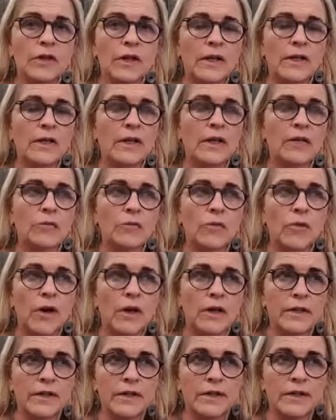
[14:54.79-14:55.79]
And then
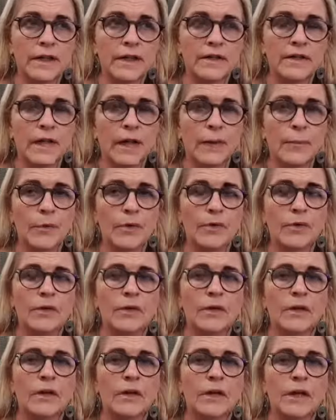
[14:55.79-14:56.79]
why did that happen?
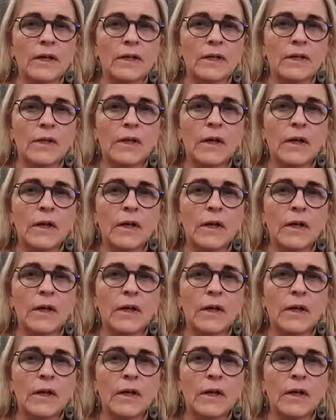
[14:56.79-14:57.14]
And then,